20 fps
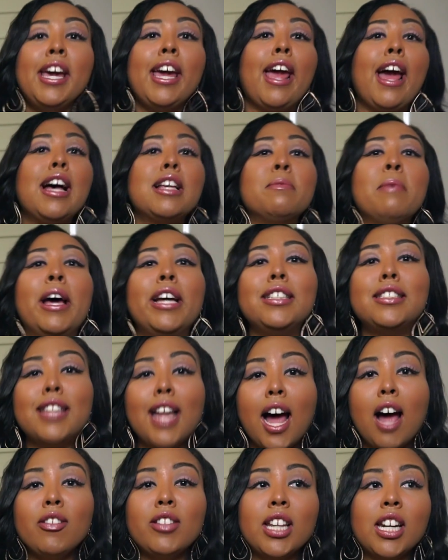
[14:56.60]
he has my
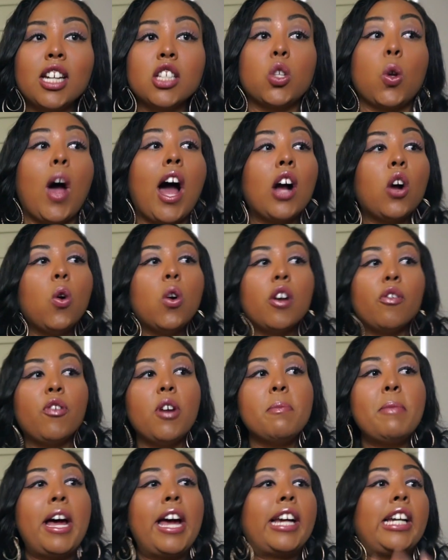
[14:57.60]
stuff. So I called a
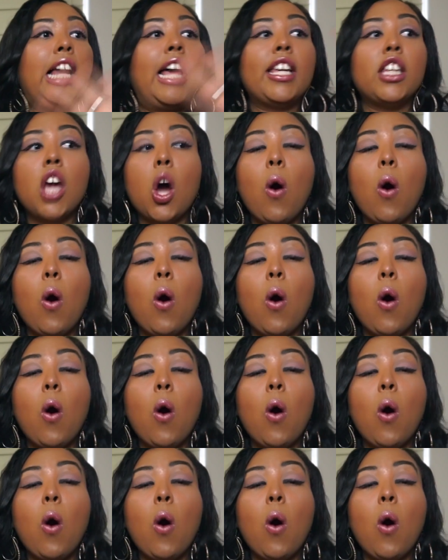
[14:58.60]
friend back like,